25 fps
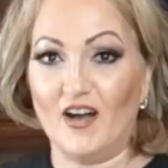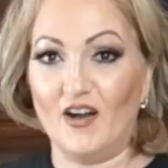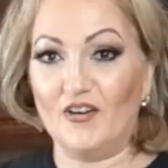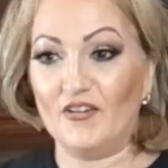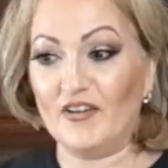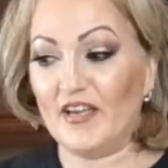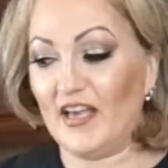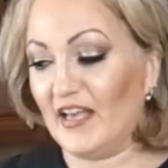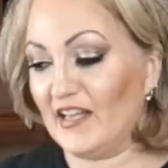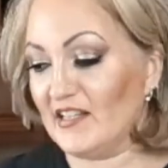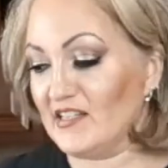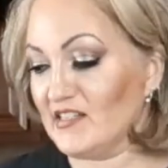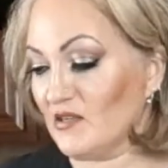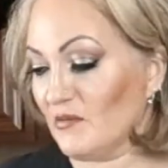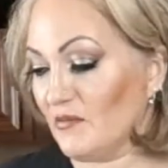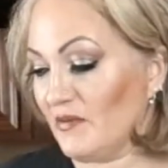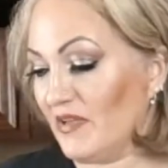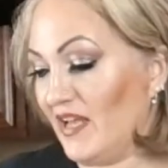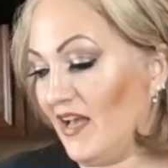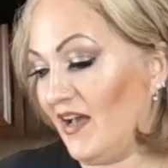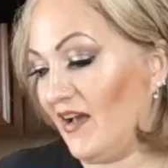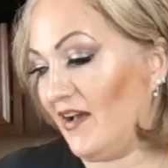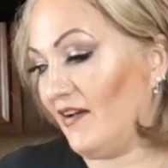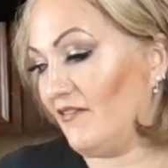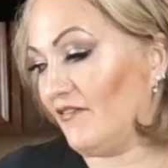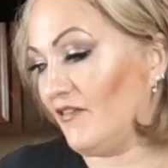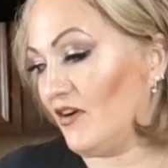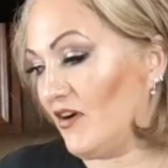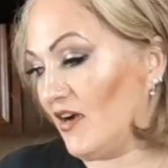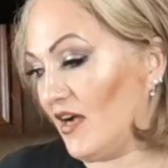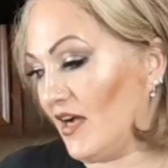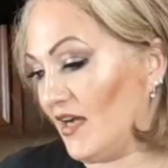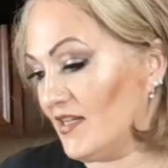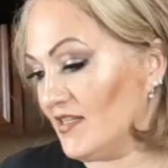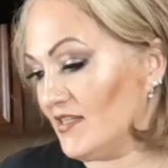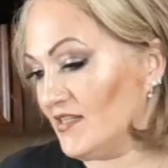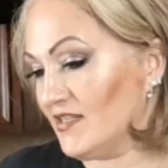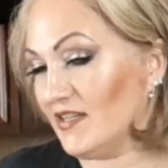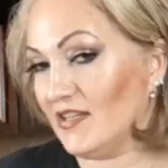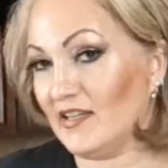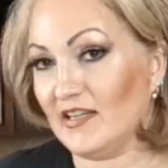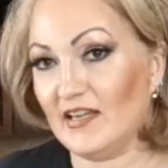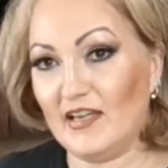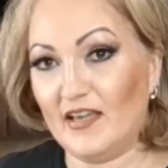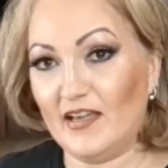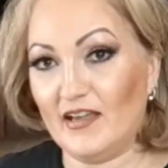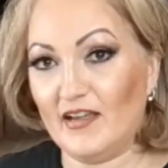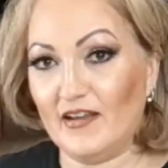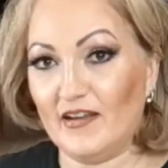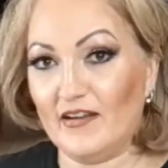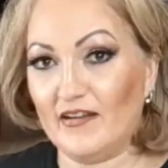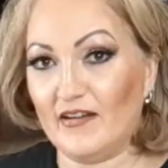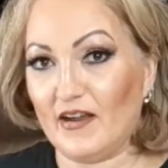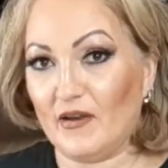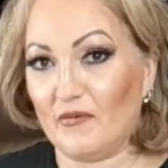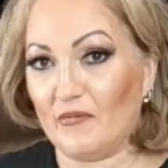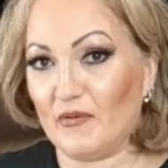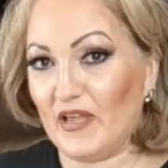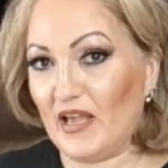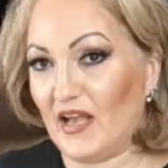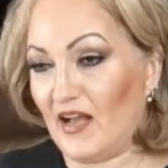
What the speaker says: Okay, so we have our icing here, and we